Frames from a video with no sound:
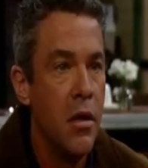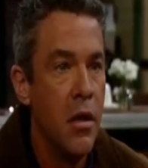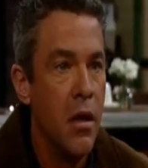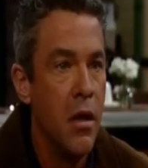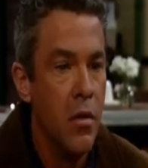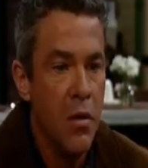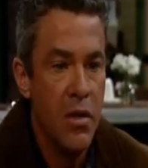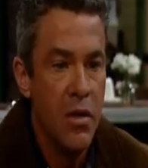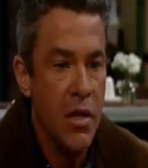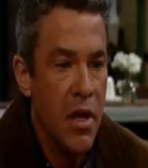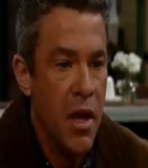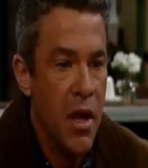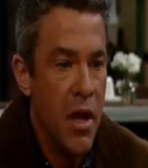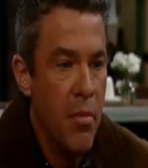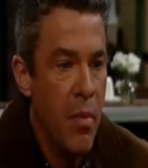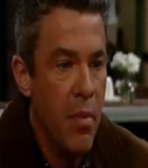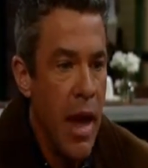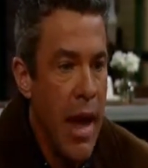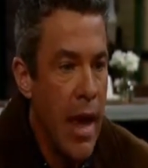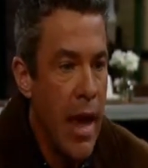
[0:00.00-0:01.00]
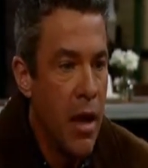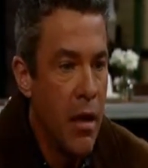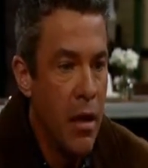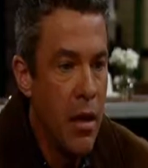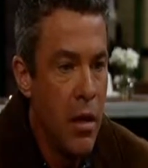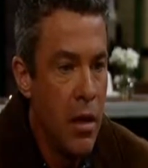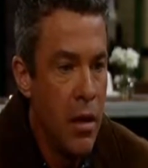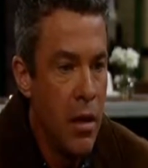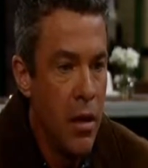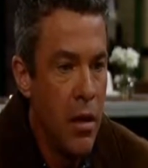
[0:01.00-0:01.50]
And when she came back,
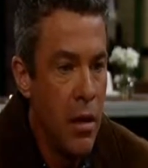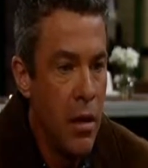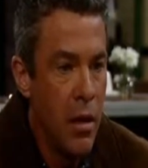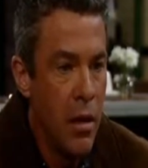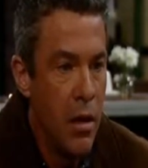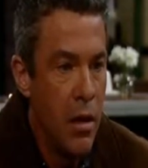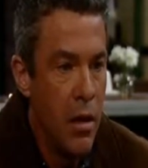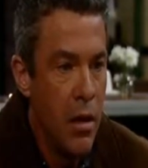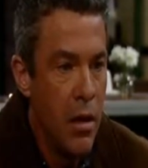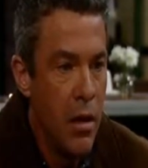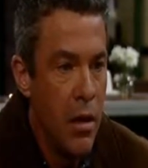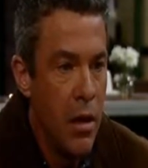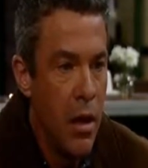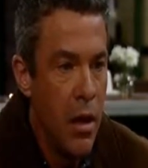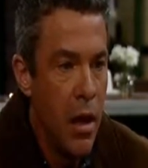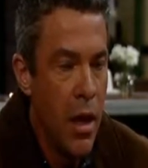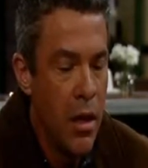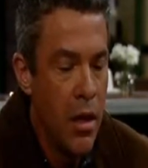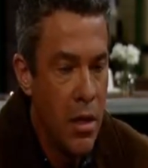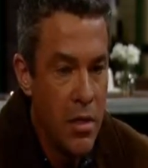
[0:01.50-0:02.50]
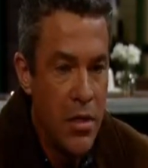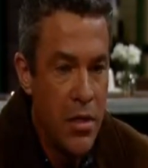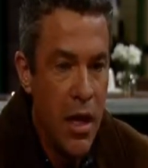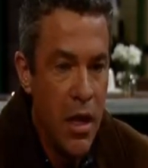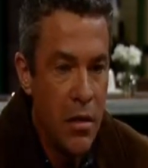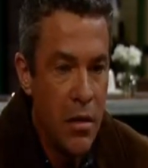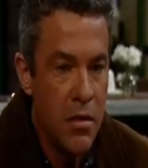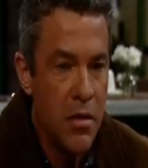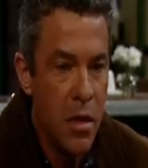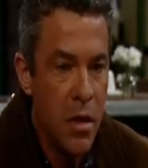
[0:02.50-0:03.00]
I could
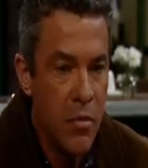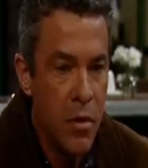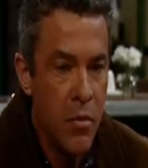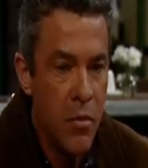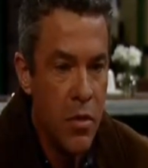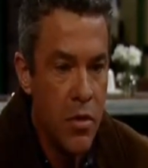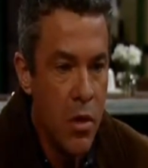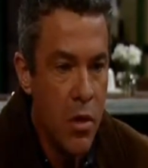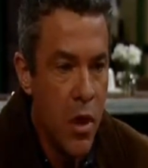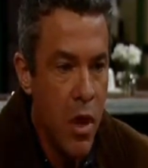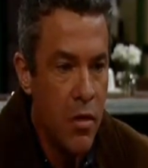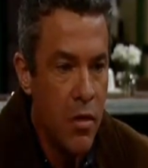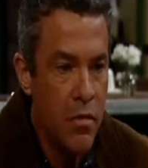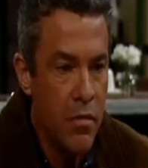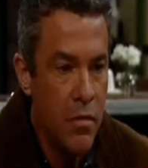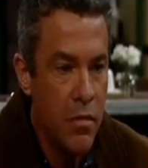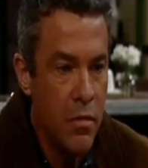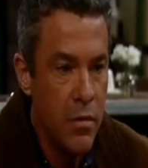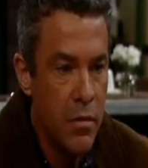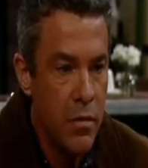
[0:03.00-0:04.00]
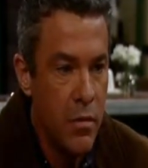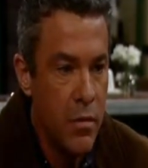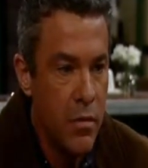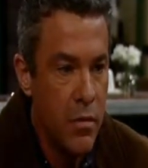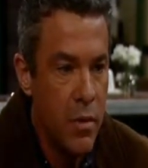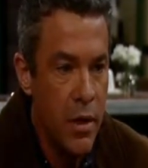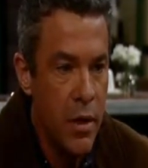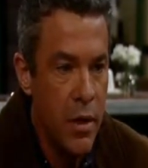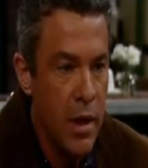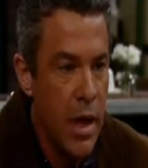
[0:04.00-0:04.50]
tell something was off.
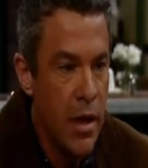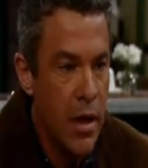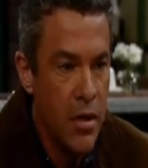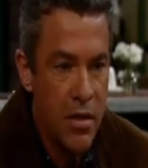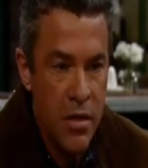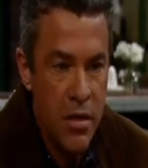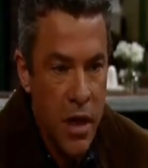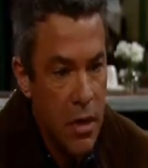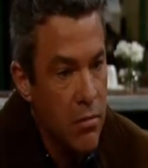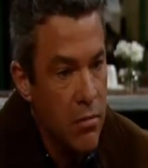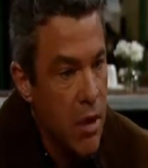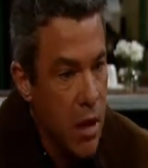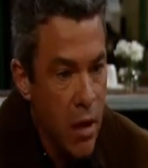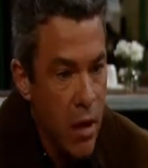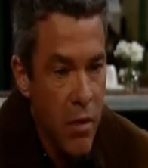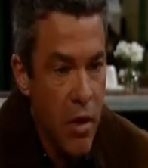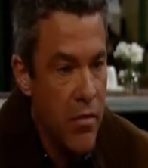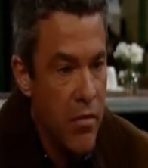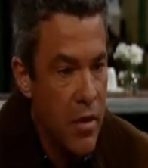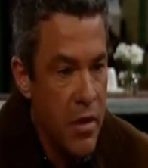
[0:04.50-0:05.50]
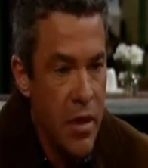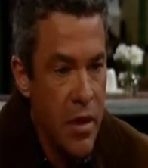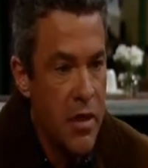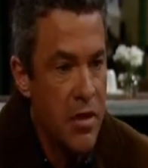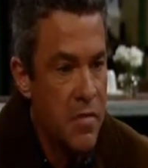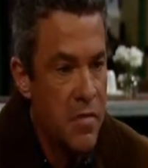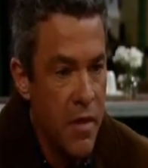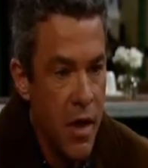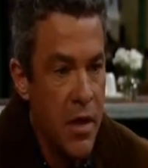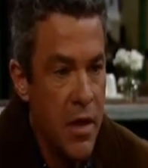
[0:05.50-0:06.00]
But Anna said, no, everything
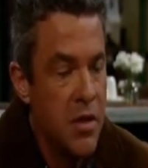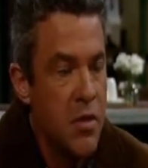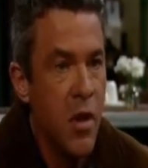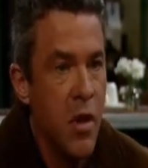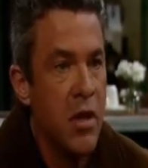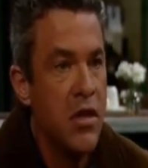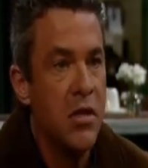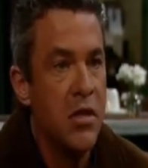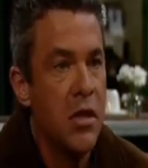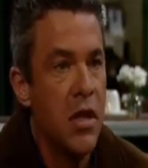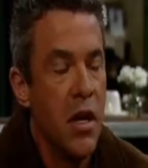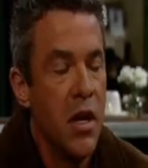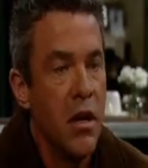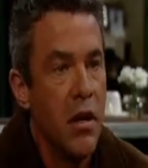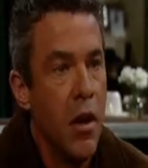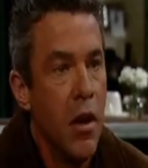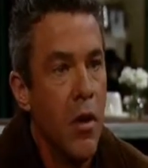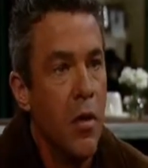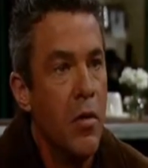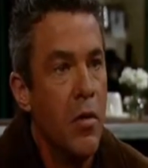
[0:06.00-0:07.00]
is fine, so I just let it go.